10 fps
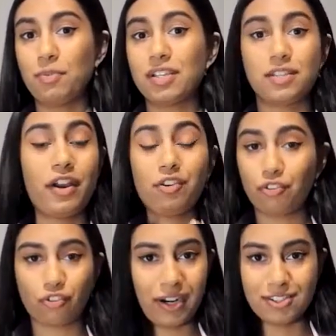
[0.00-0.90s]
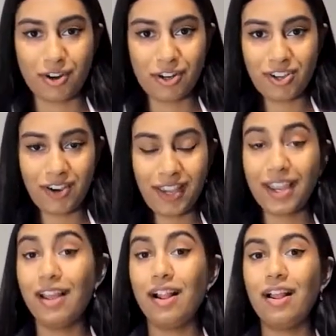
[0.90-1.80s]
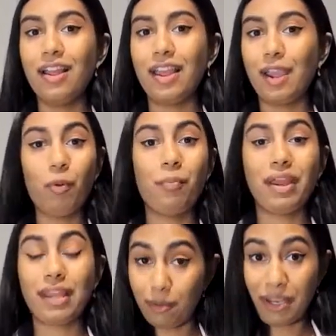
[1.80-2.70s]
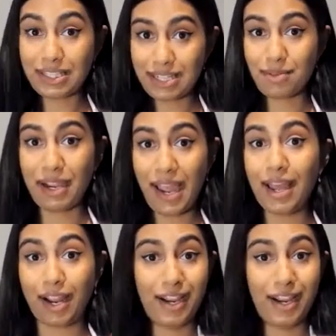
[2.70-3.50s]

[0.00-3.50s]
because if I just try to start talking, it'll make sense in my head.